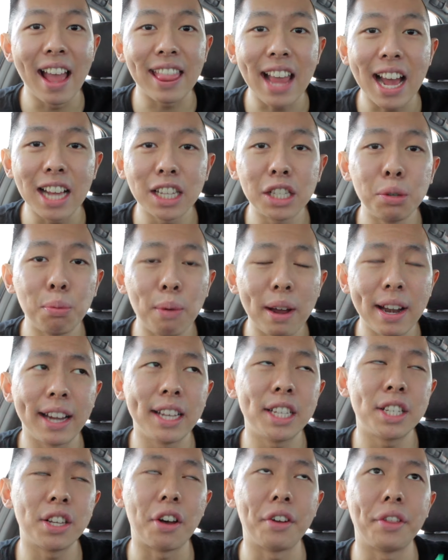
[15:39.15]
that's when
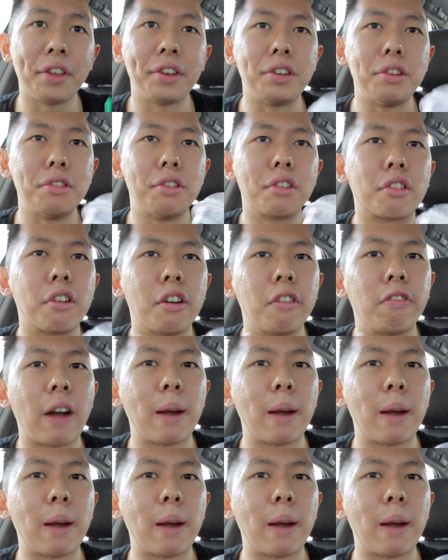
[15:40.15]
I saw the Unicorn